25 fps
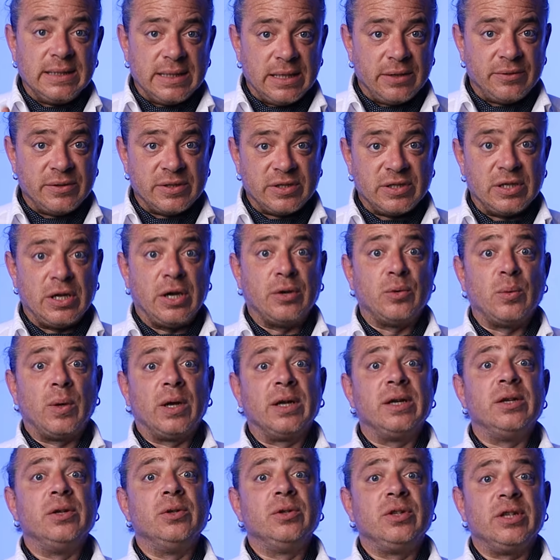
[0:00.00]
there is no
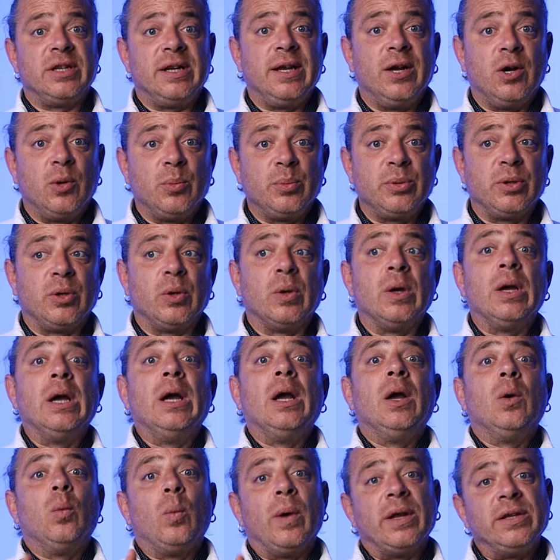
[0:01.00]
one who can help you.
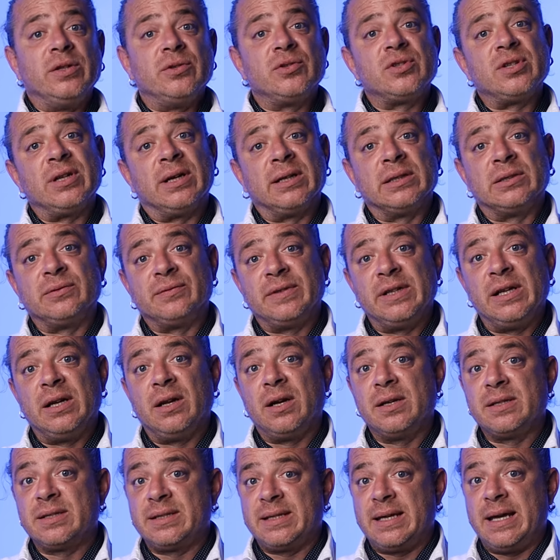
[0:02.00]
When you start to
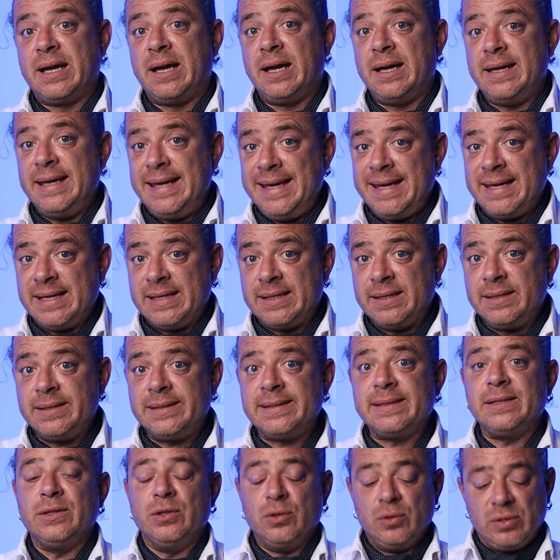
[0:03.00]
realize there
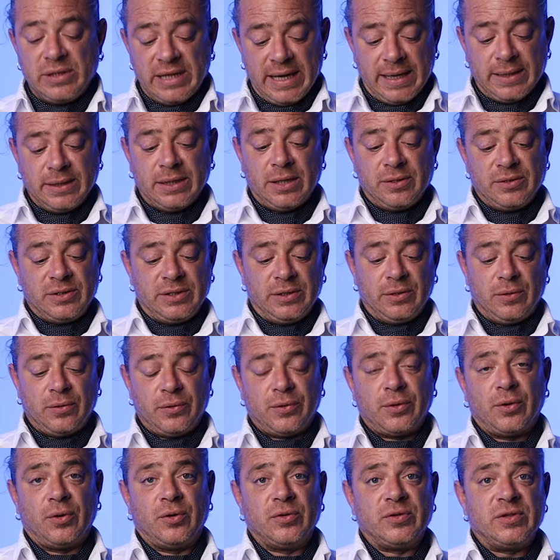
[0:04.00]
is, you can go to the
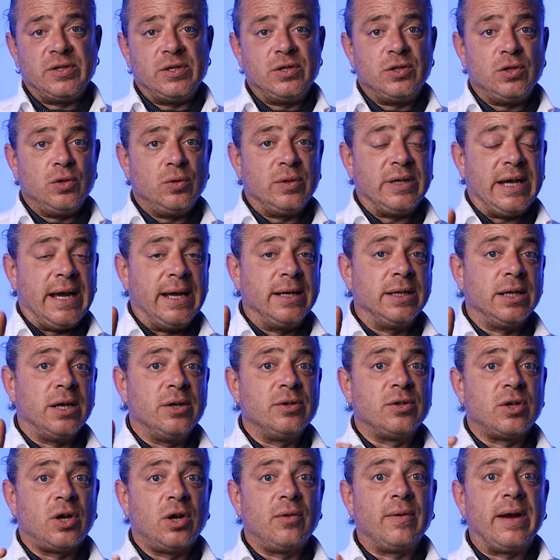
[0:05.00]
authorities, you can go
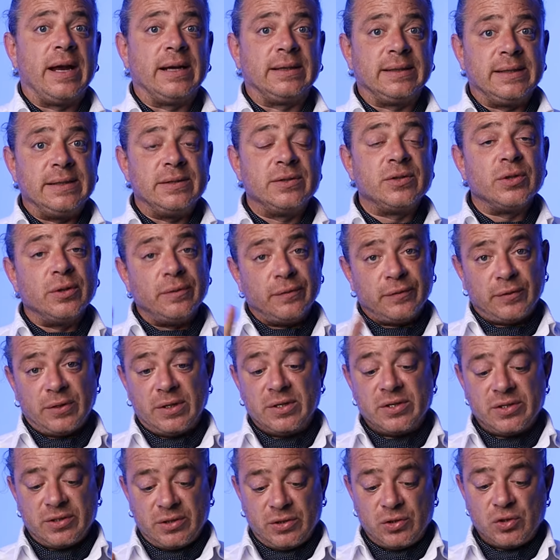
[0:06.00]
directly to, for
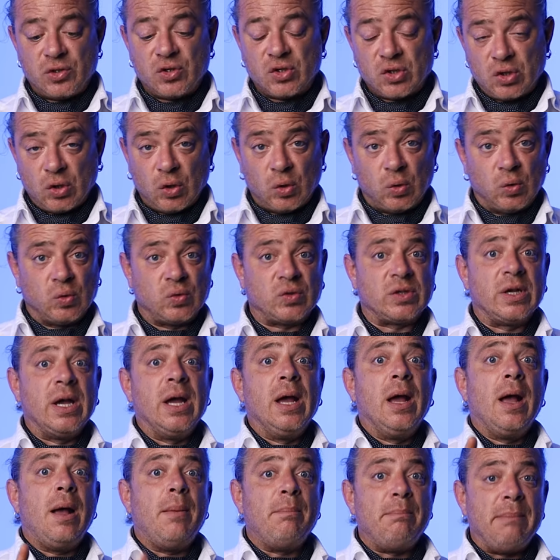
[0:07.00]
instance, schools,
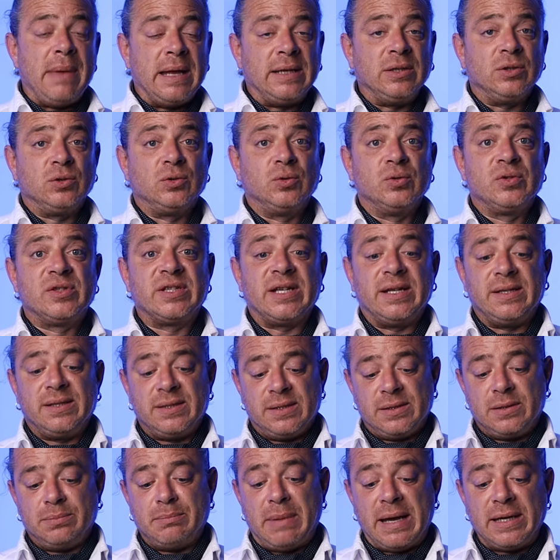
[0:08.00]
medical
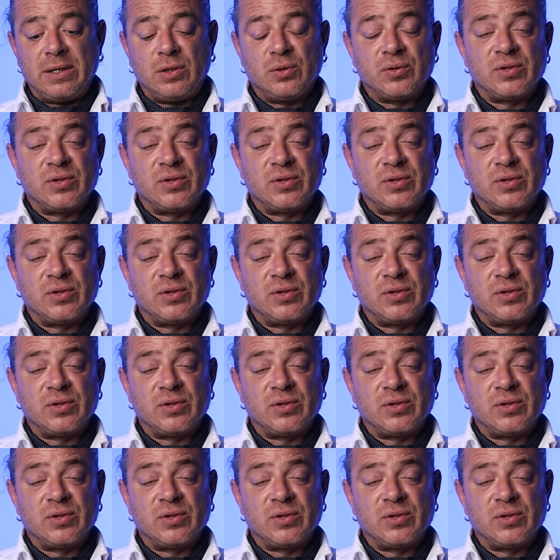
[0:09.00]
centers, make